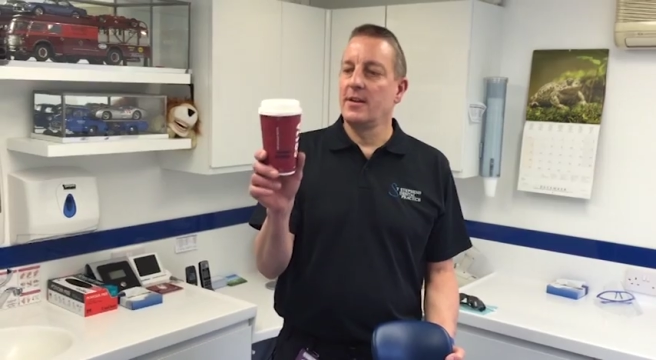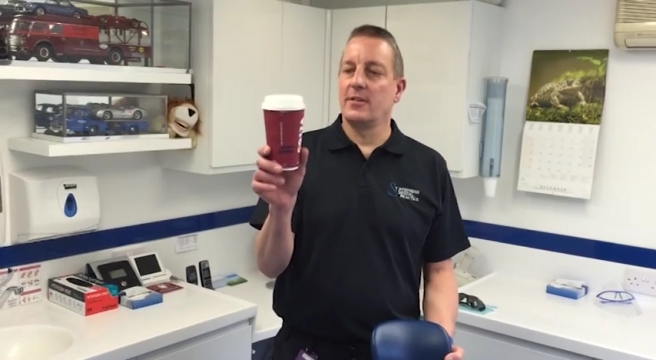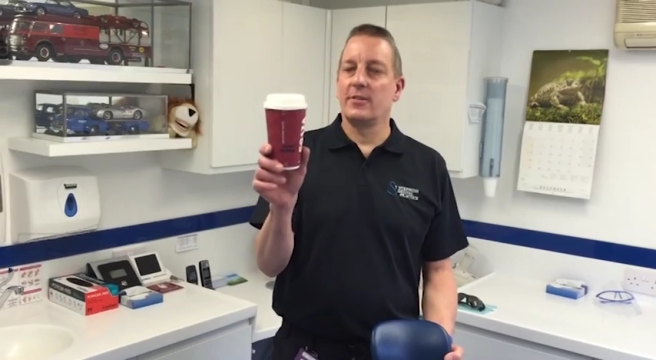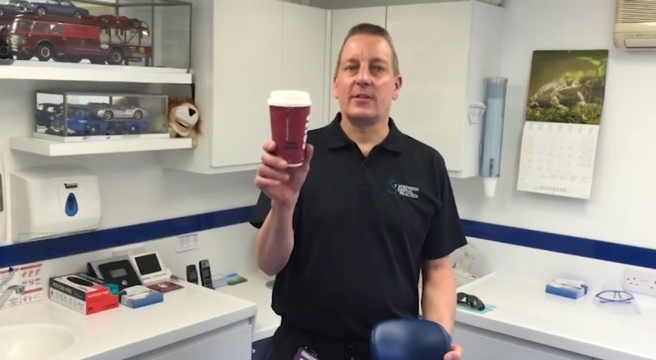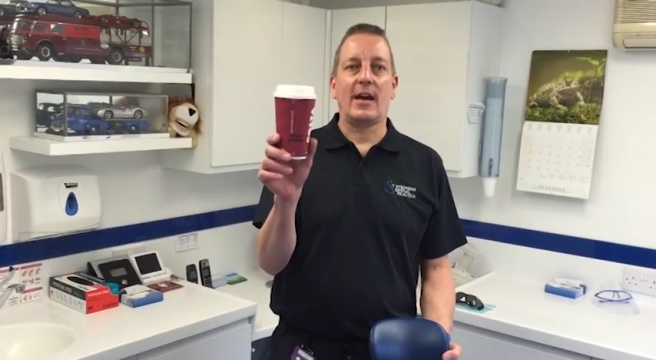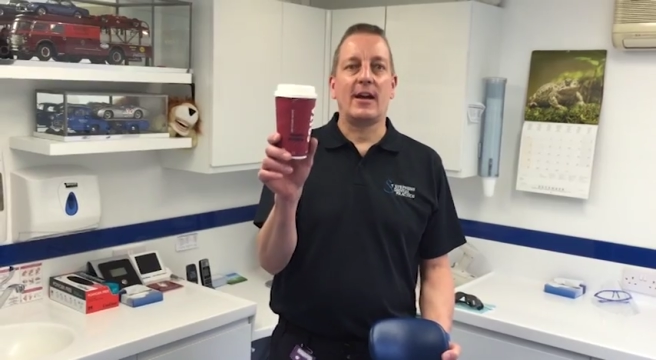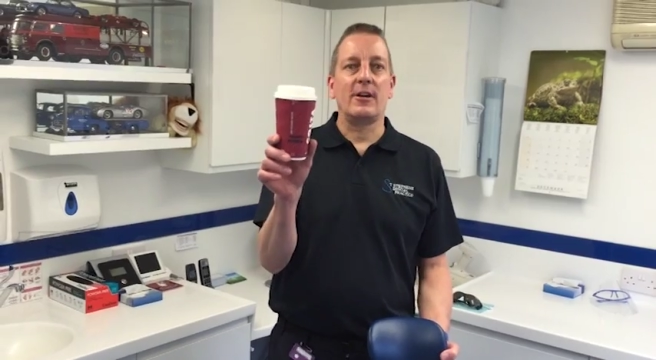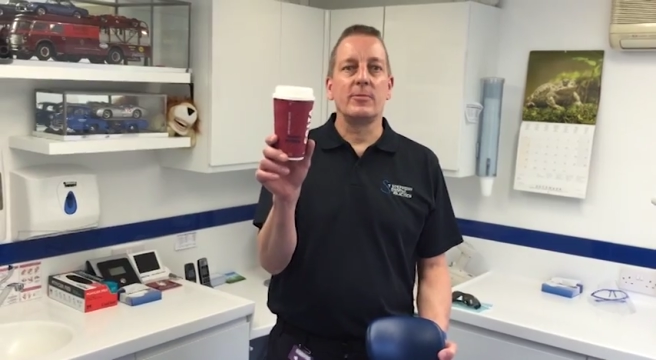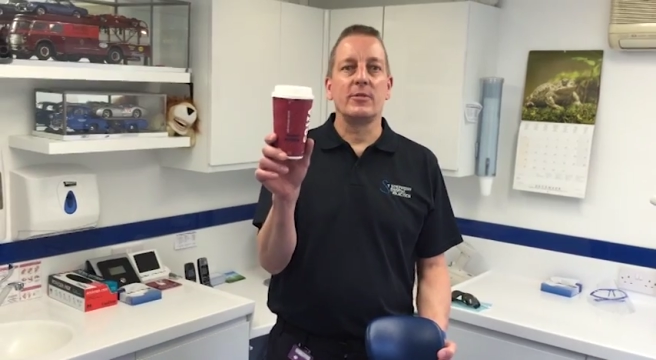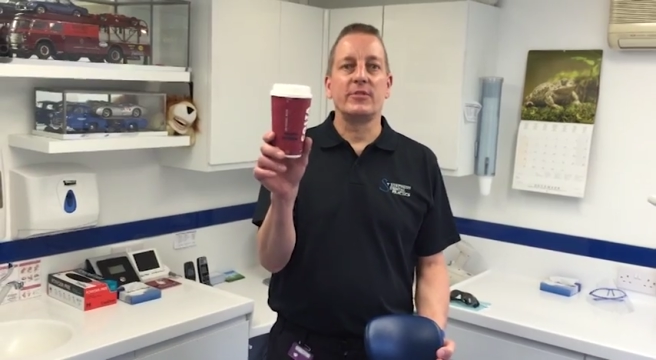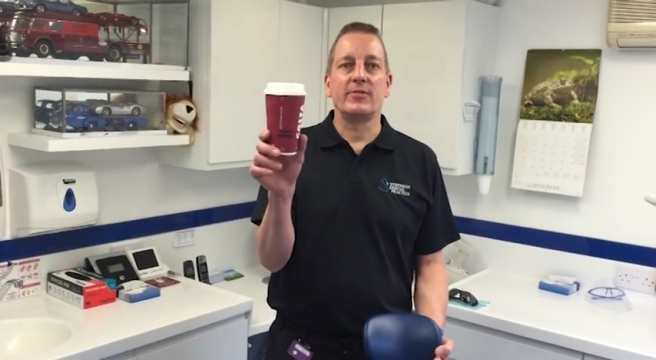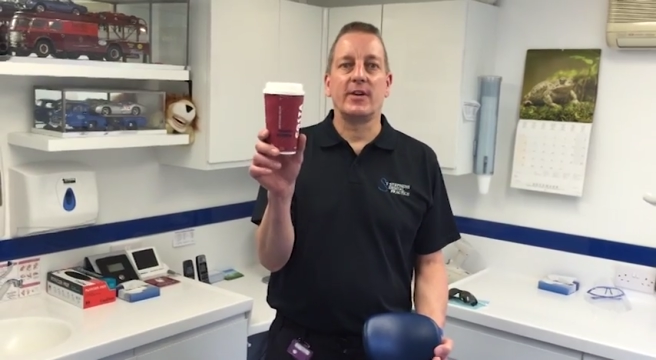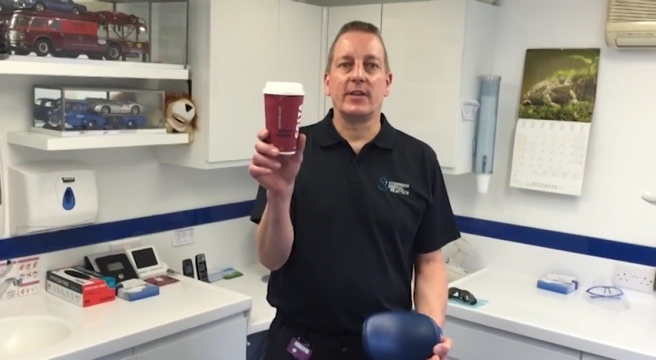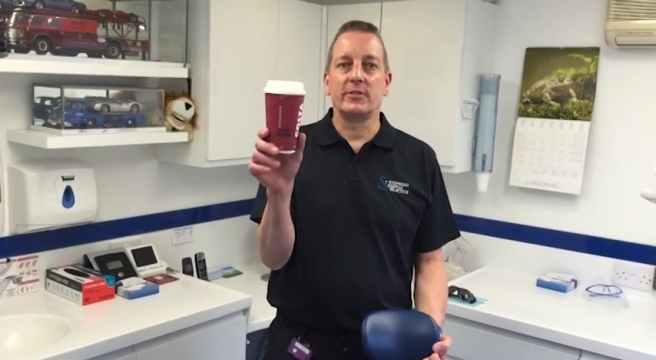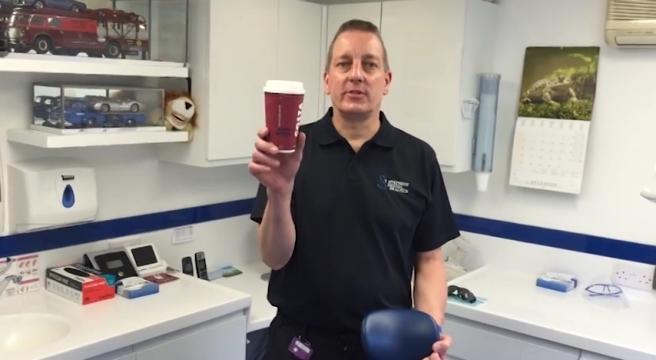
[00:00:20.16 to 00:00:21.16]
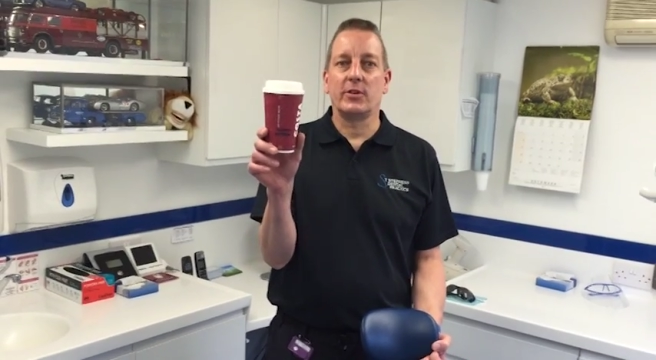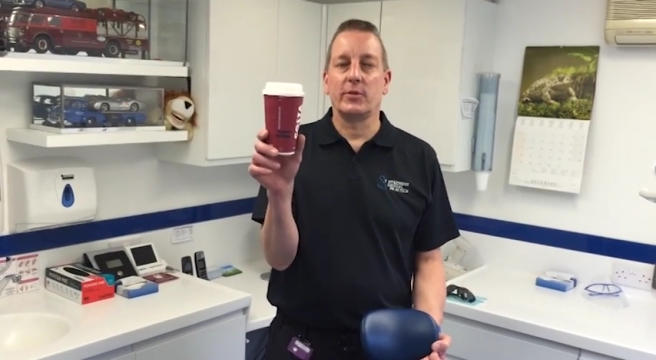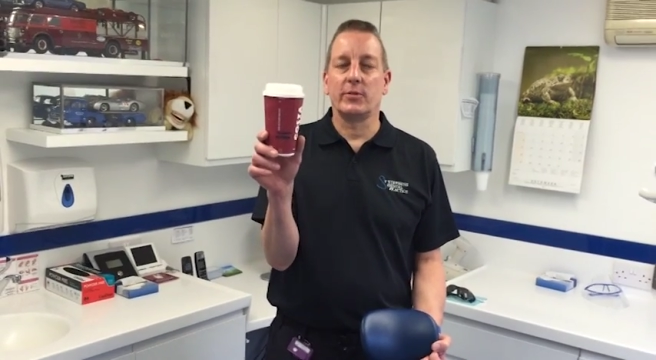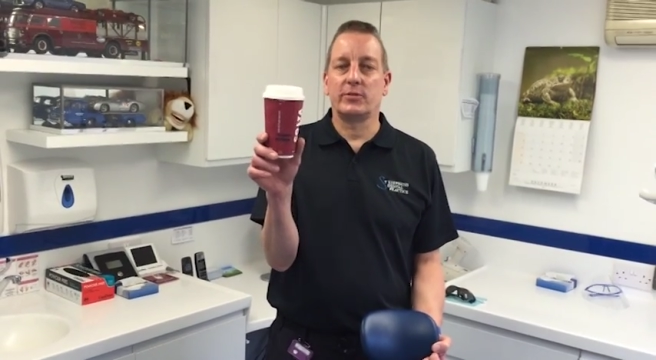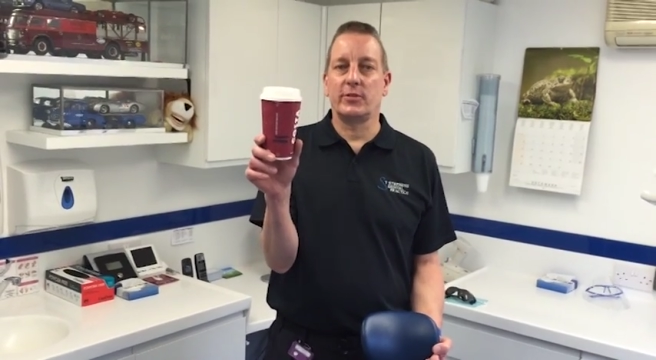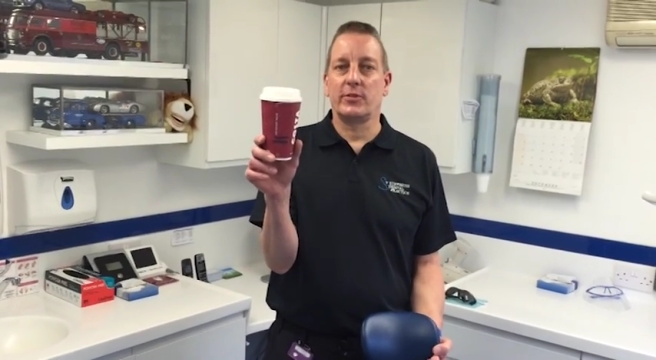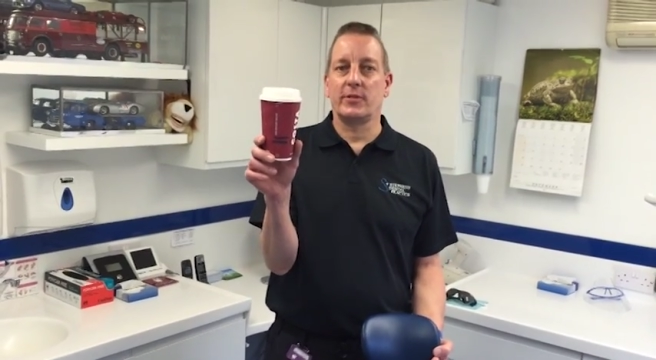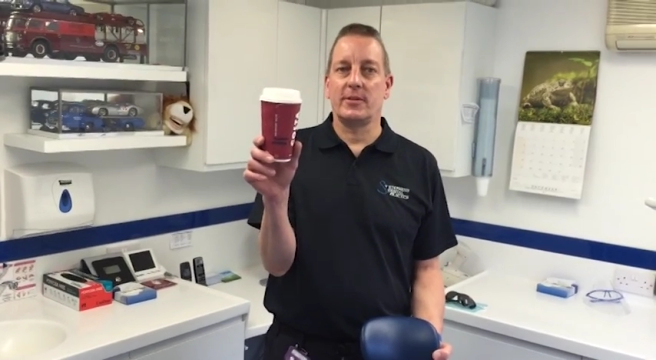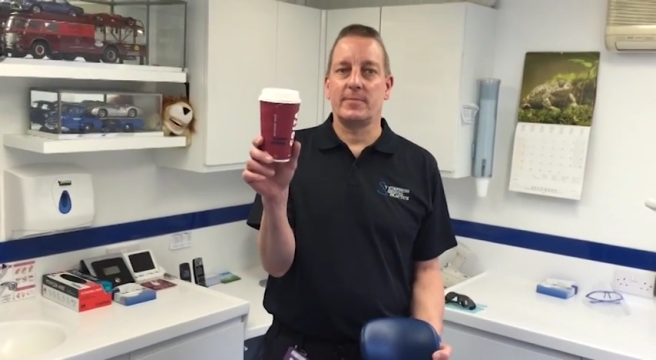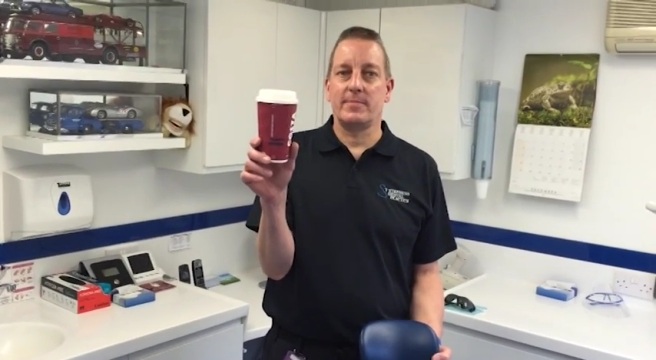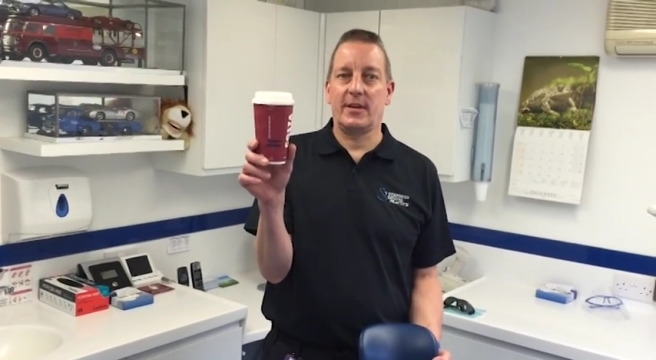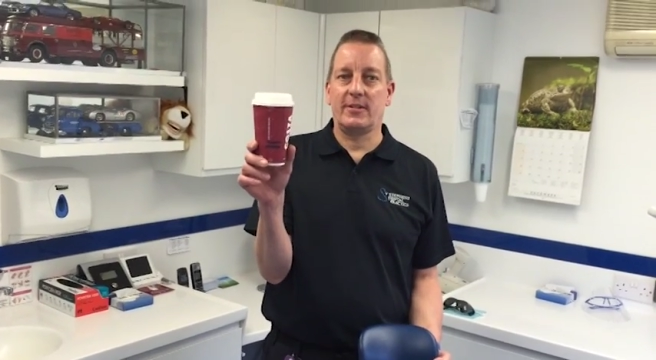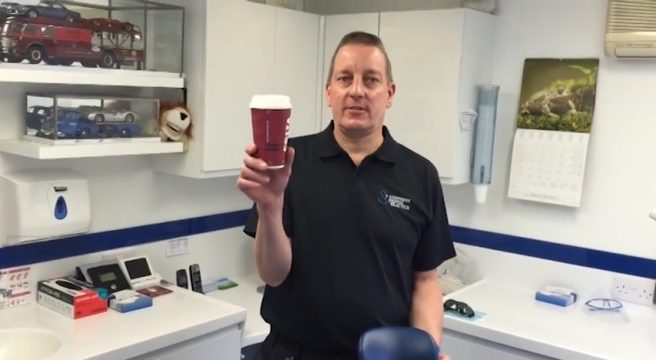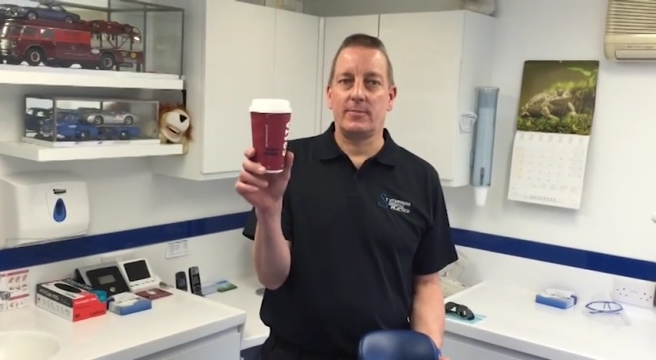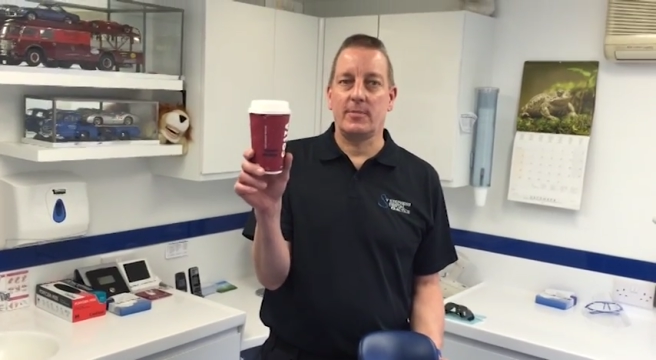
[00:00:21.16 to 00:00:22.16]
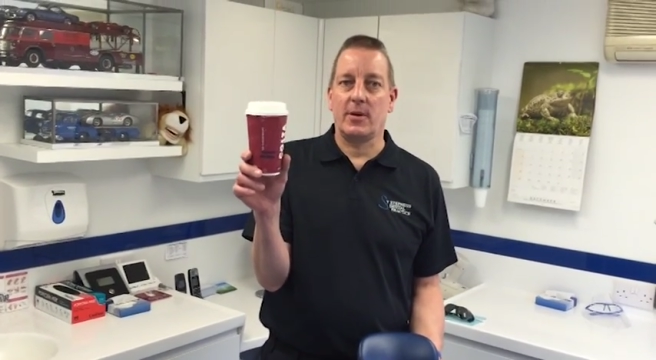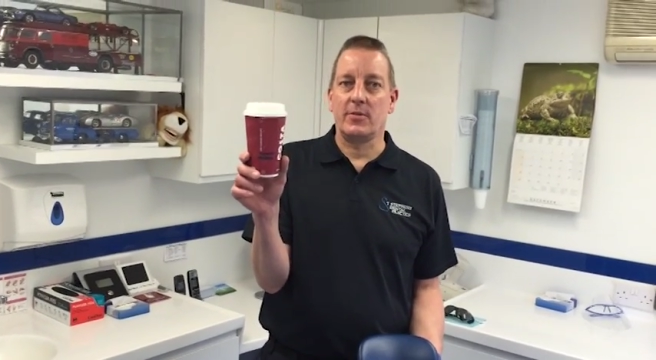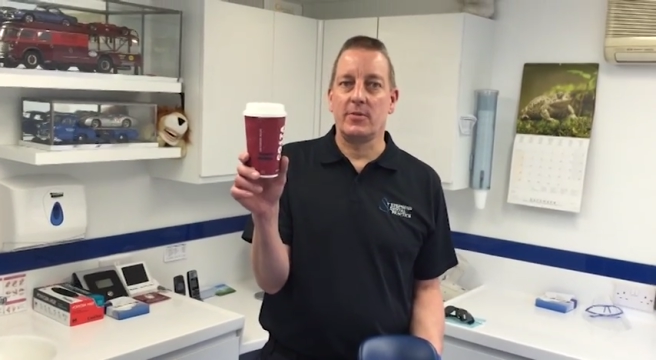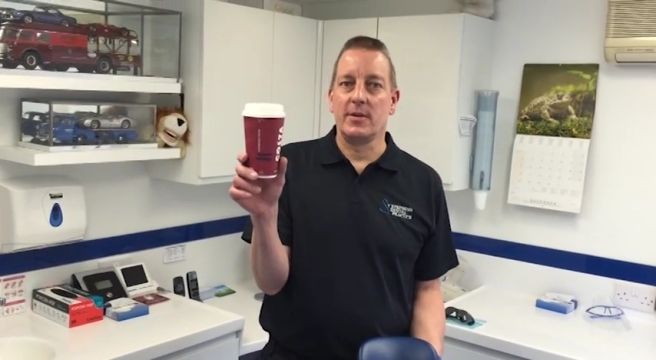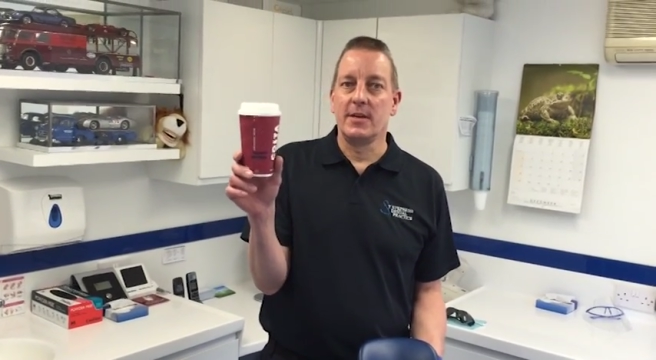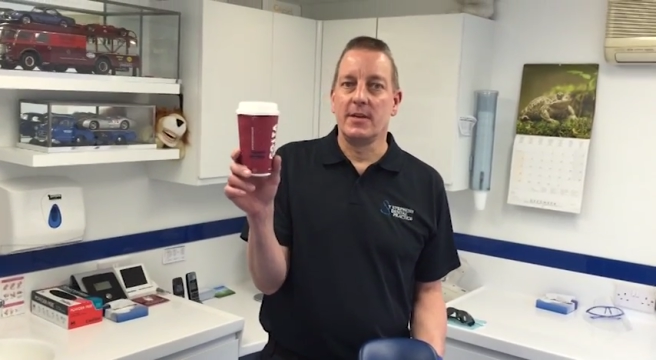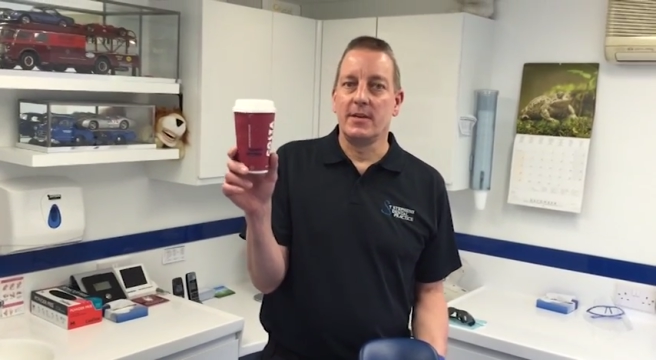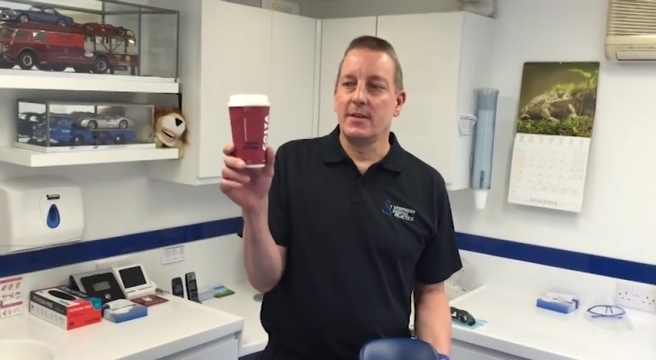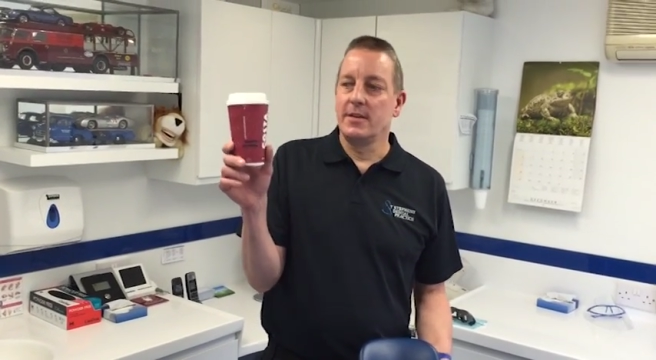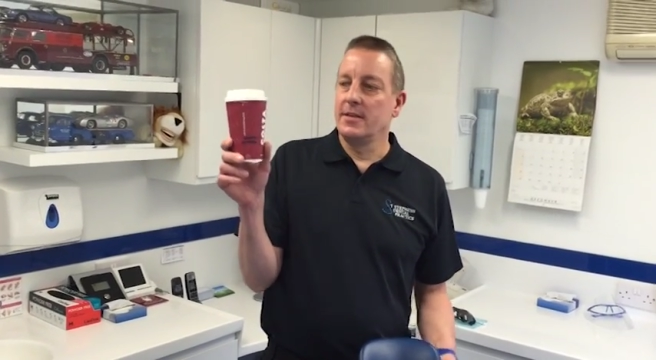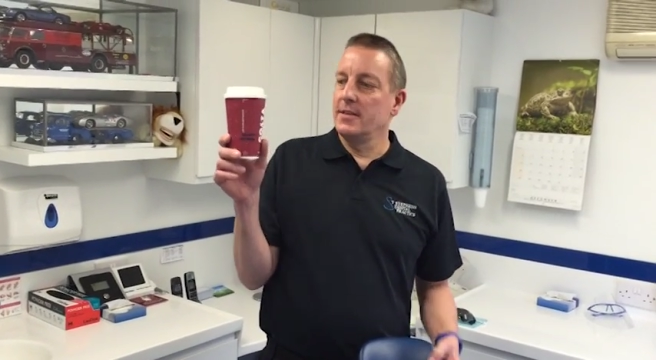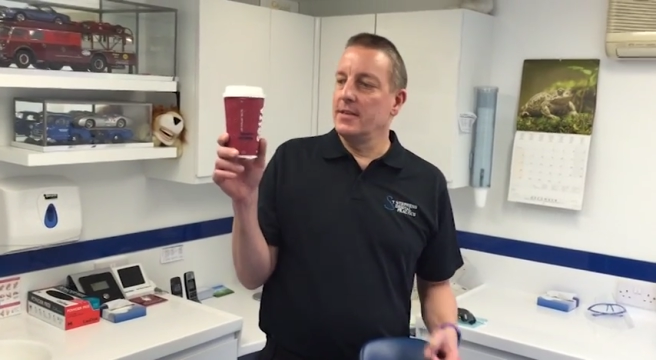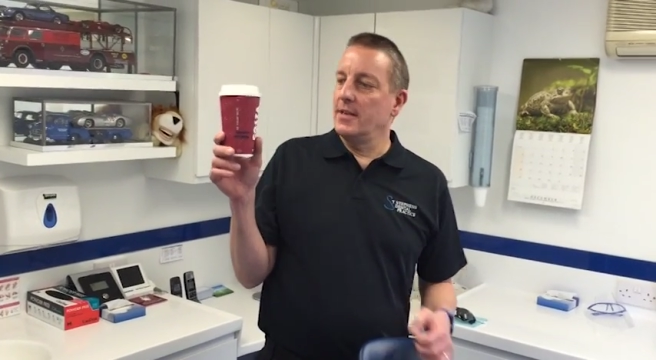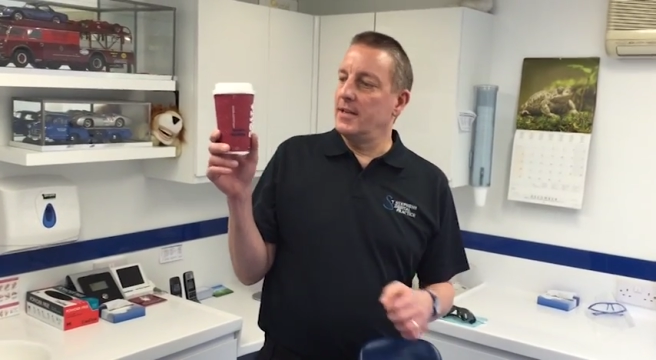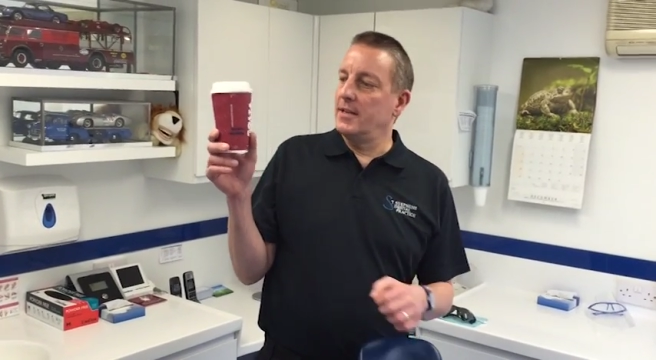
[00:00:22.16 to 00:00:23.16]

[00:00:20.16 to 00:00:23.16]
the Caramel Fudge Hot Chocolate Massimo.